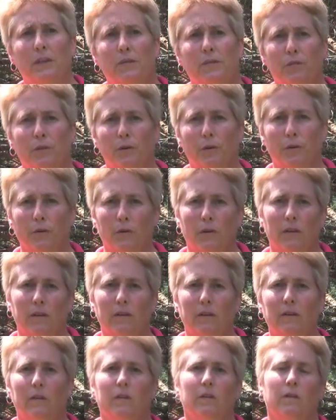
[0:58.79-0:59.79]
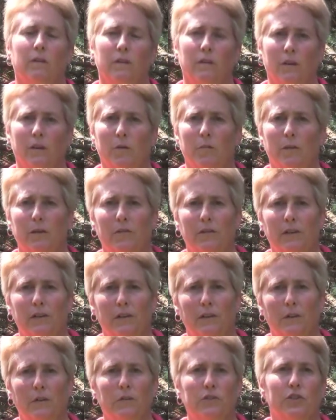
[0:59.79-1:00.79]
means photosynthesis is going to be
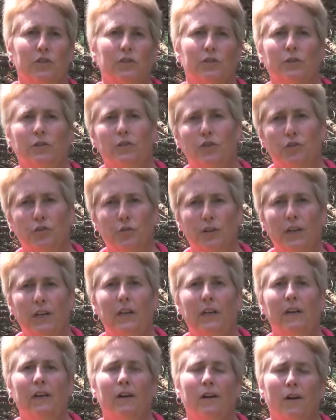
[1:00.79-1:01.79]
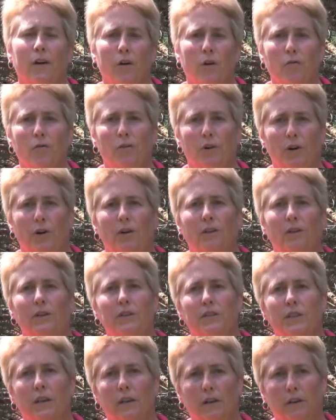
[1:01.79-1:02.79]
reduced. Your tree overall
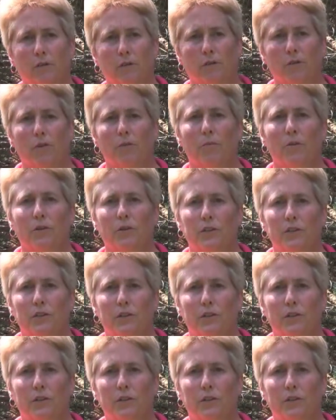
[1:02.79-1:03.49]
is going to grow more